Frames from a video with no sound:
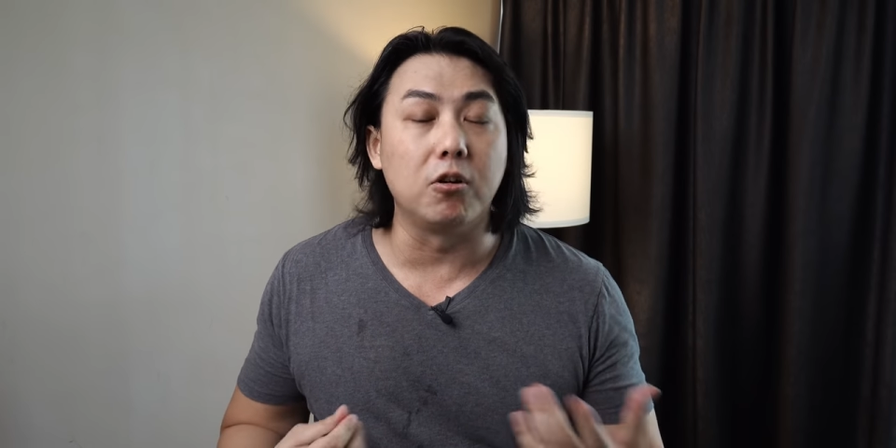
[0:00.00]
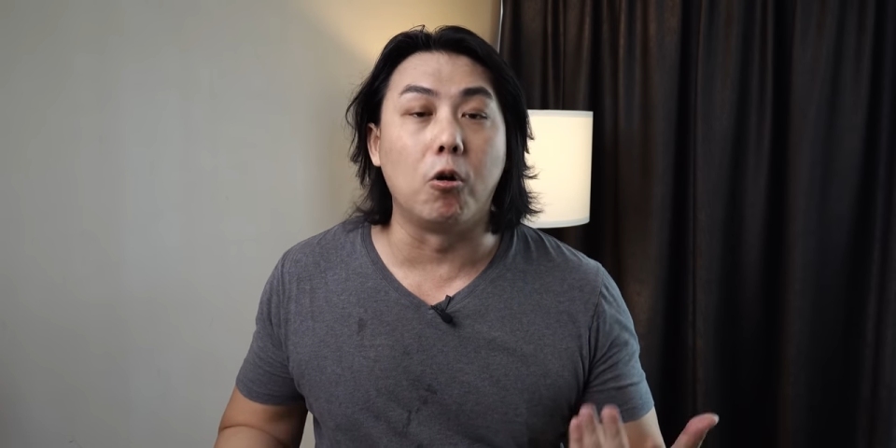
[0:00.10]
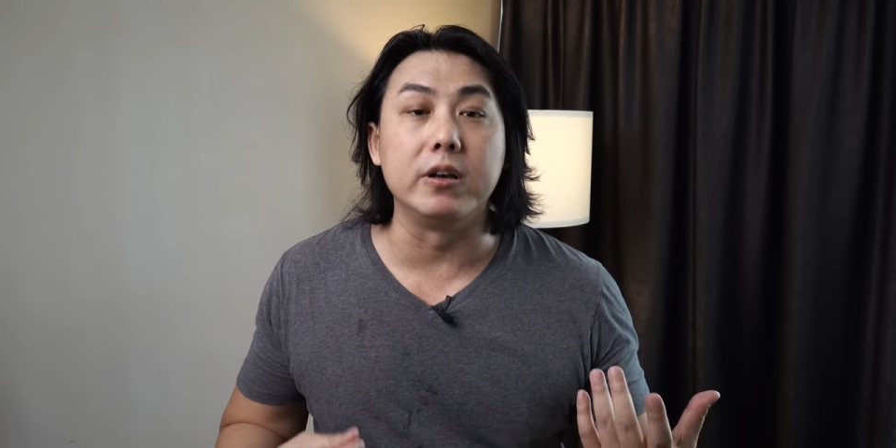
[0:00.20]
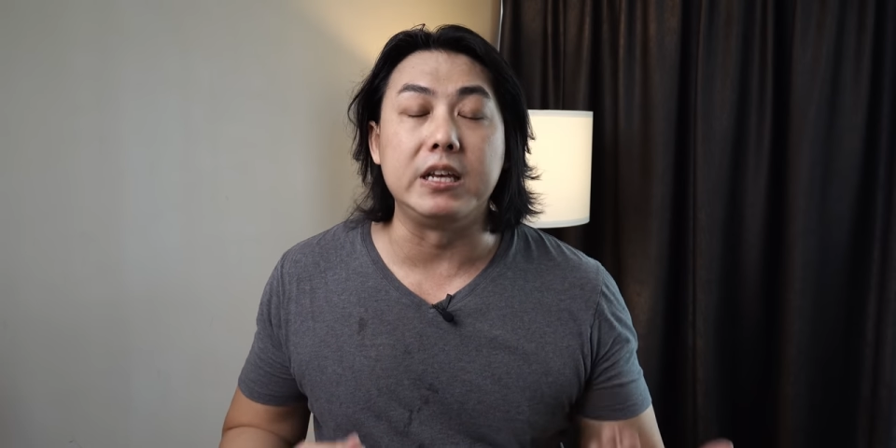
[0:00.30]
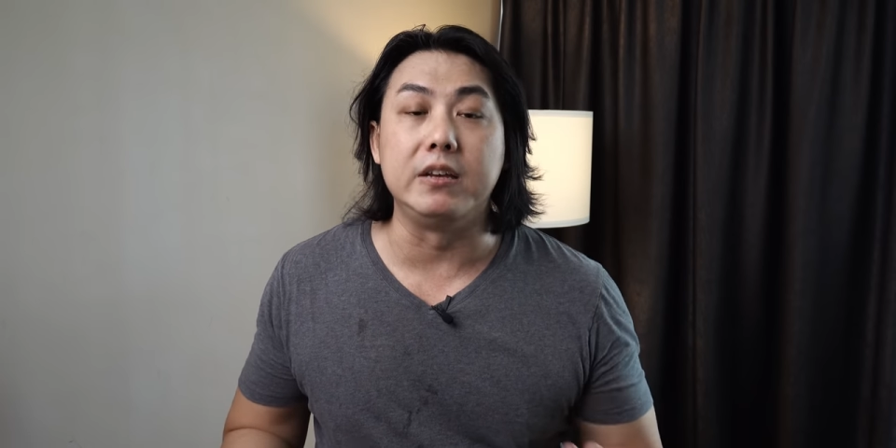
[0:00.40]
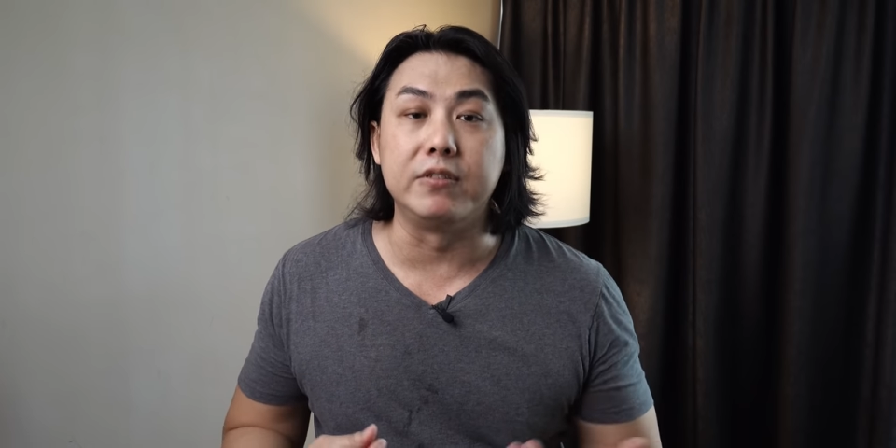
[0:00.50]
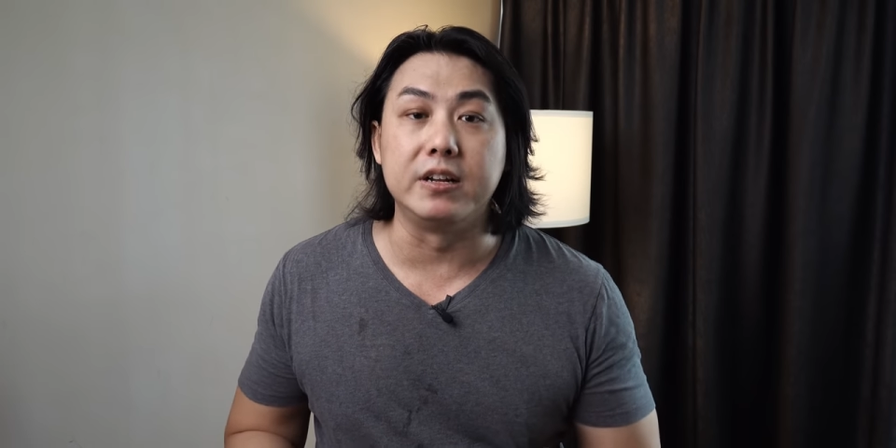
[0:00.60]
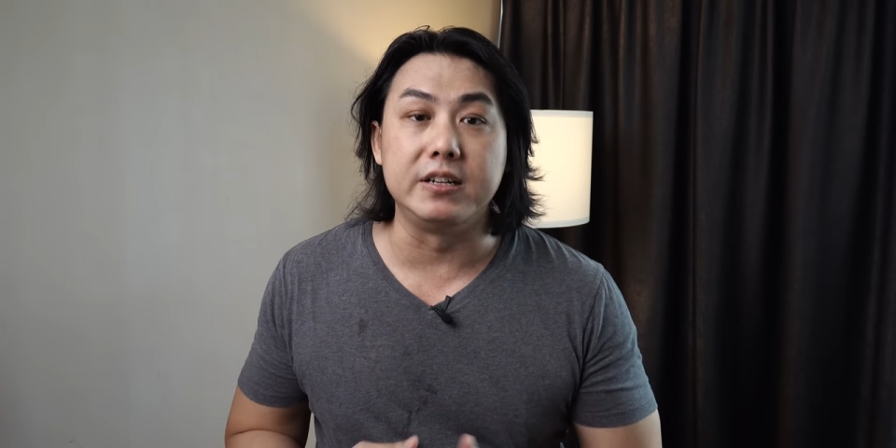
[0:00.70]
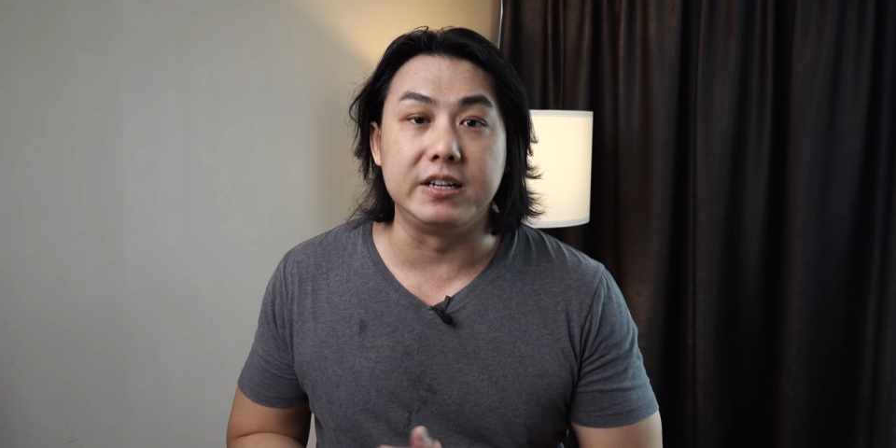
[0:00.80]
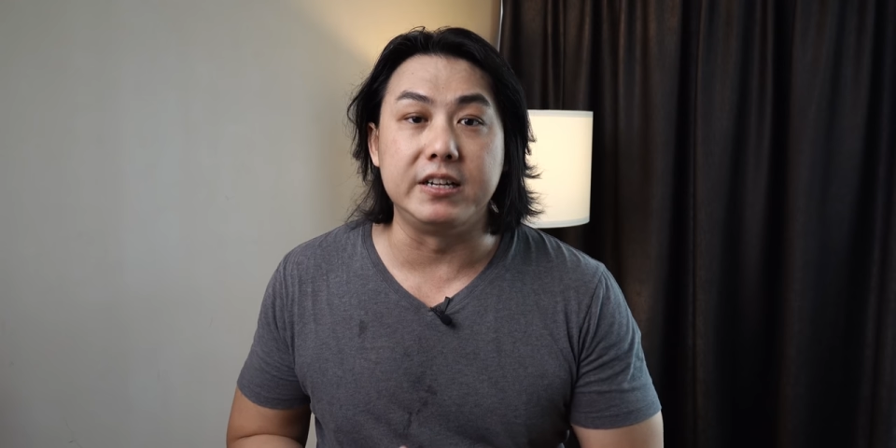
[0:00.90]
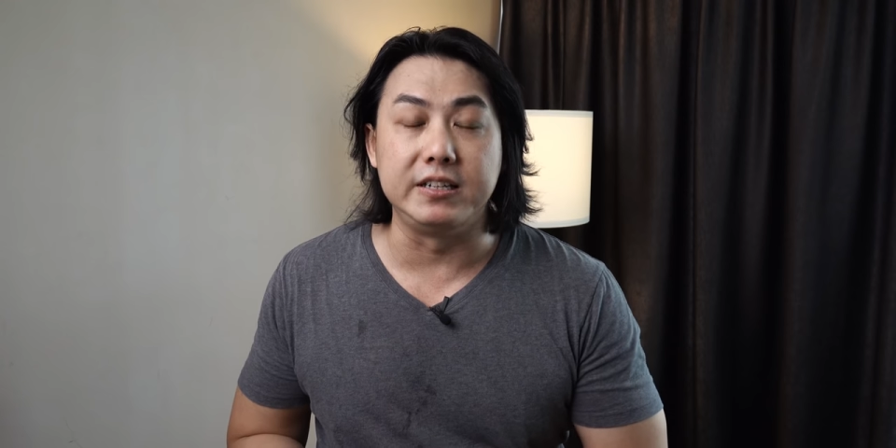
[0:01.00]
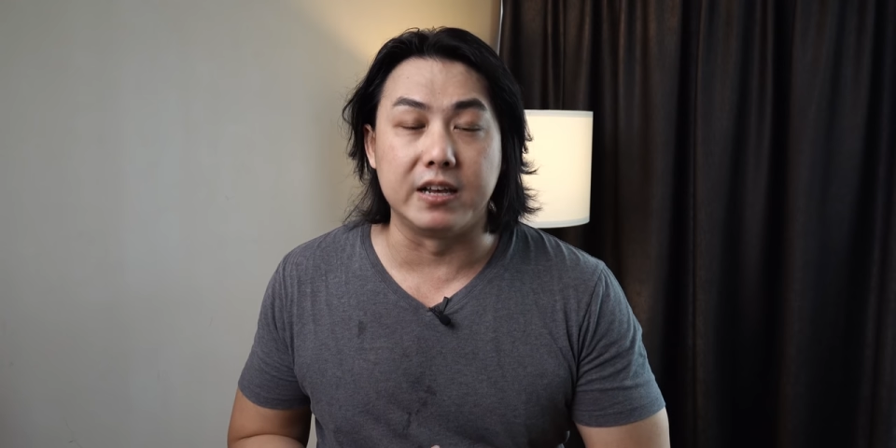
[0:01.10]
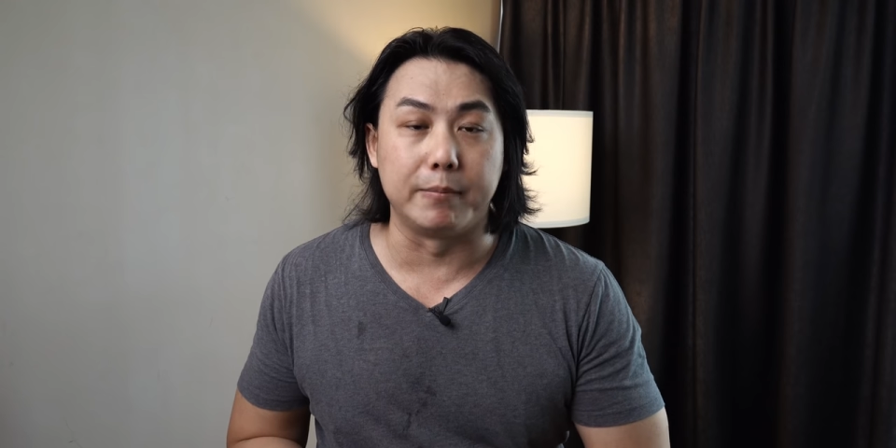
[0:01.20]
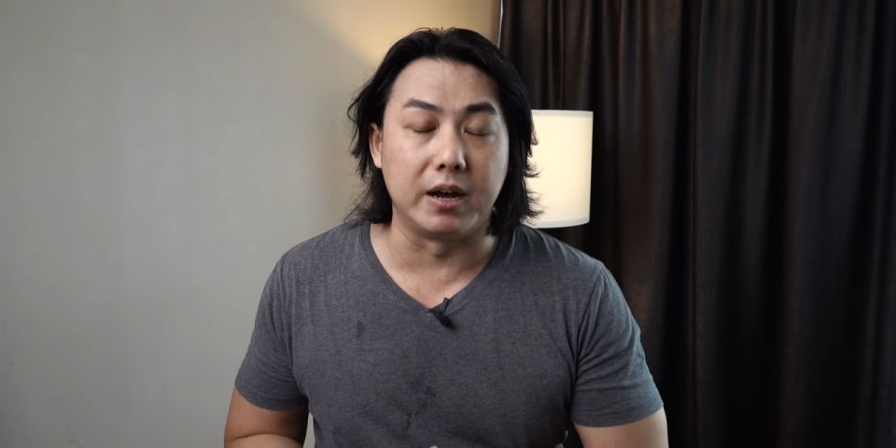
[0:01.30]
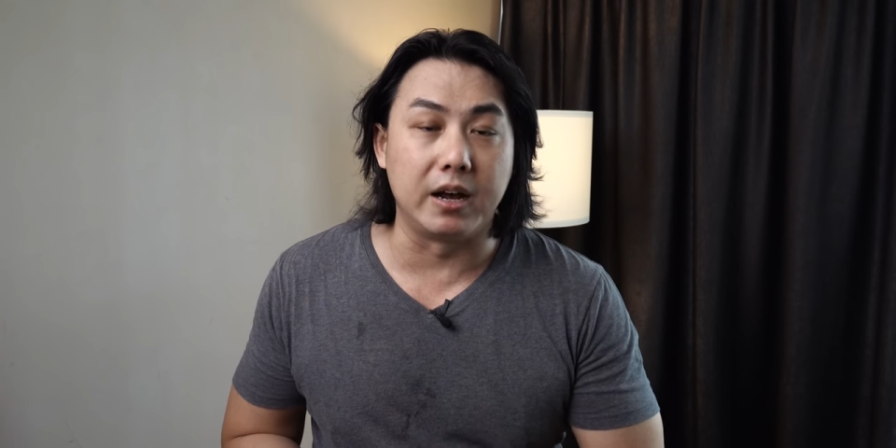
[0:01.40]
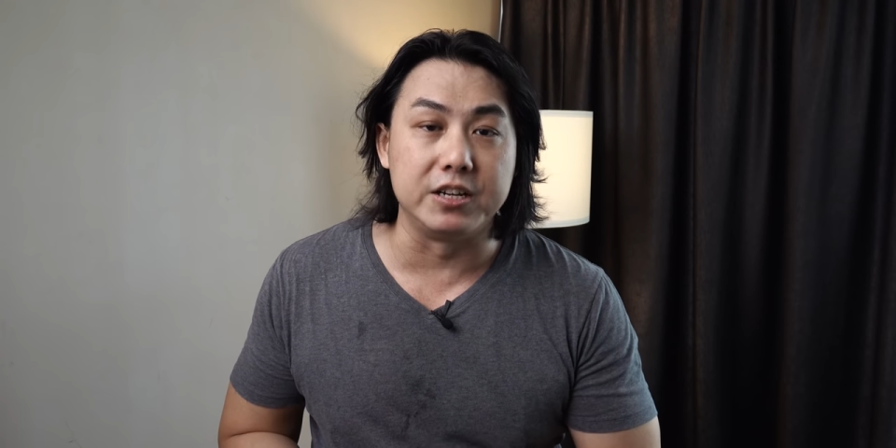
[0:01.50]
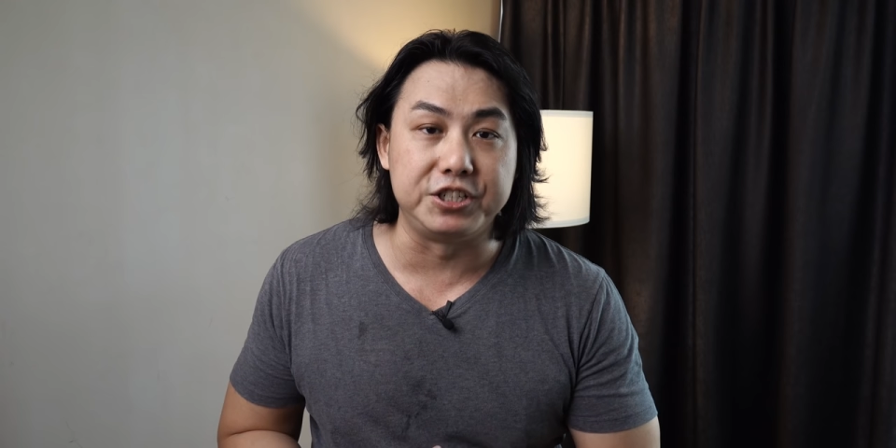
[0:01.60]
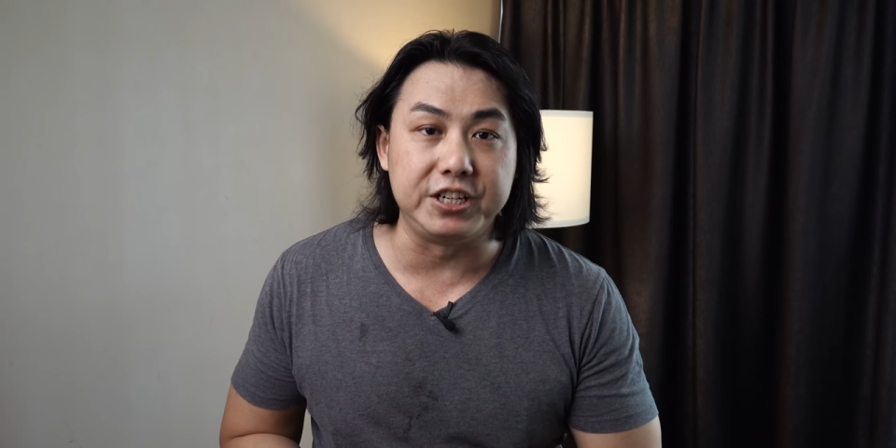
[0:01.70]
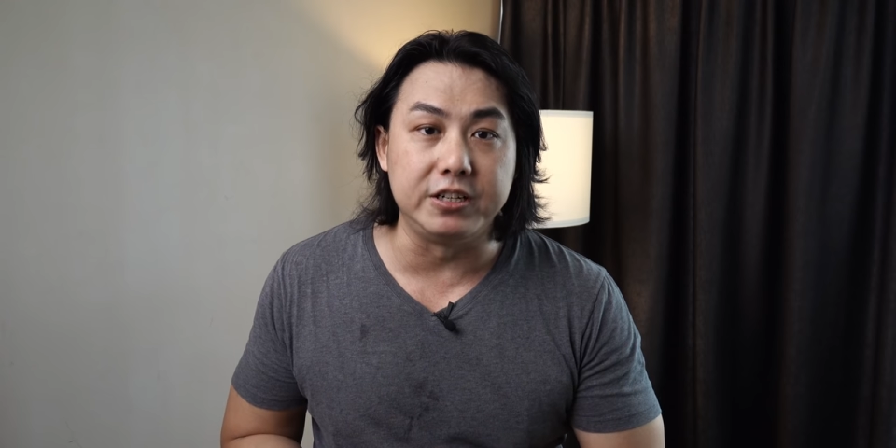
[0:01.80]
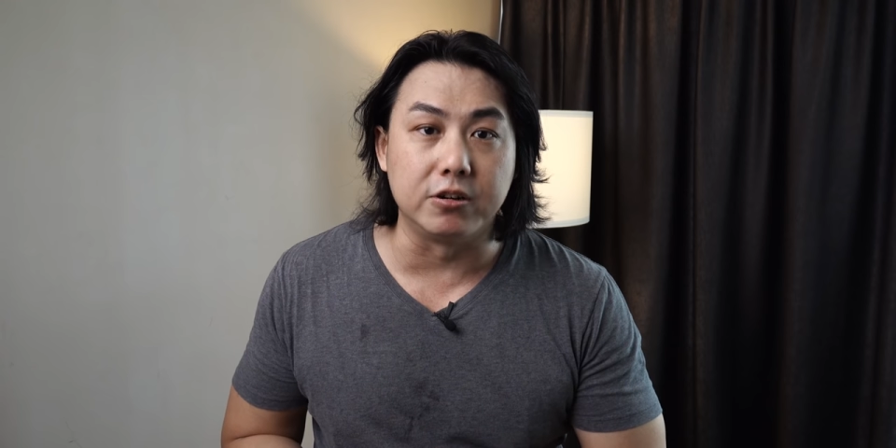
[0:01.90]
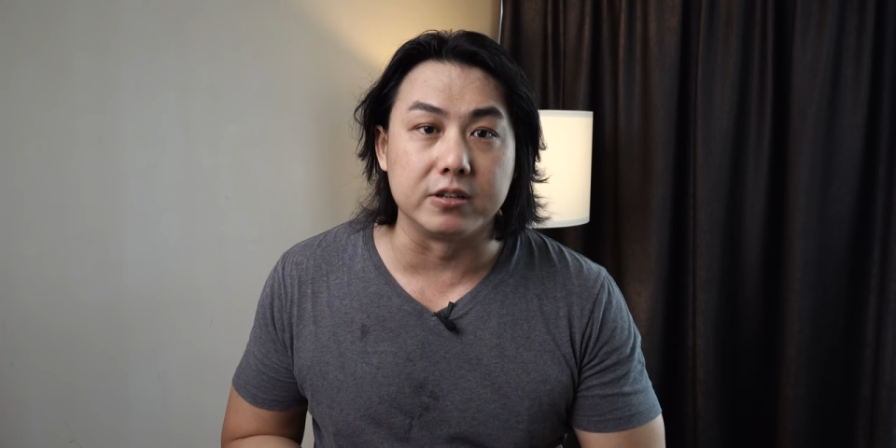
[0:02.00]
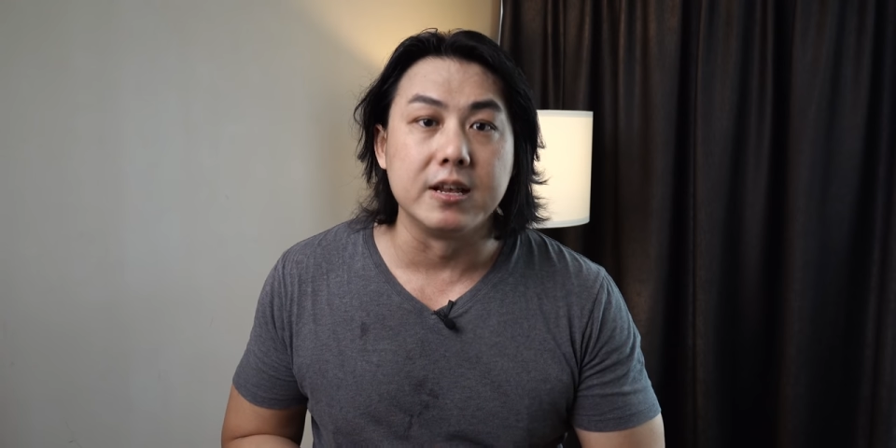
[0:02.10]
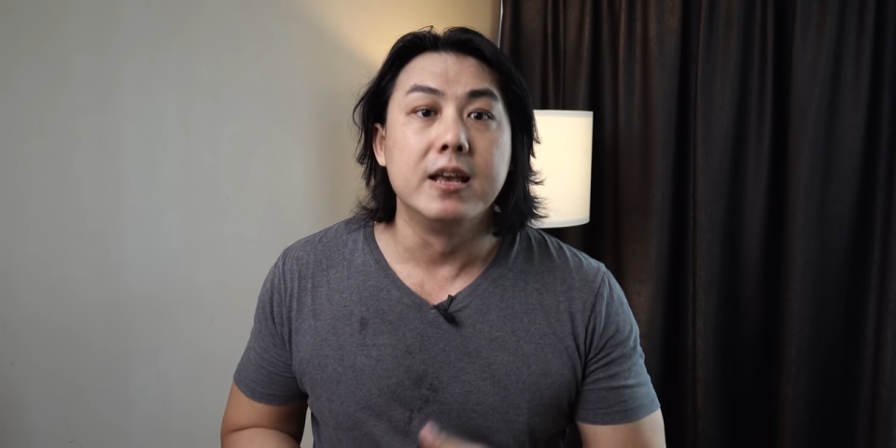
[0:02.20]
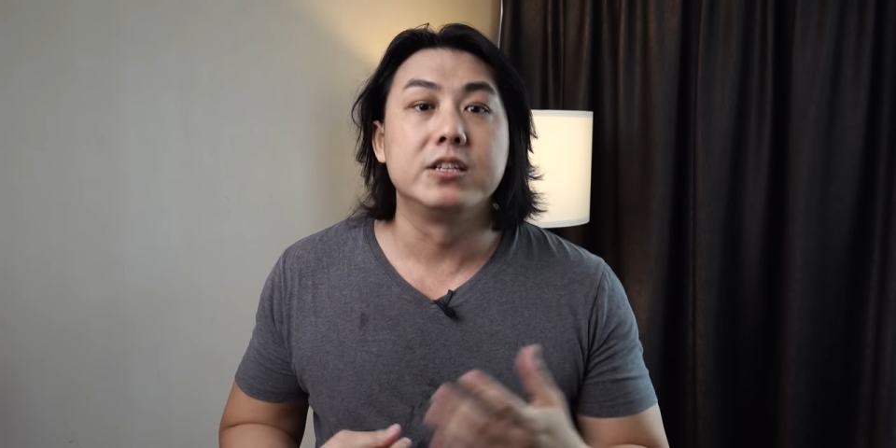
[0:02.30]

or even the Yamaha Genos.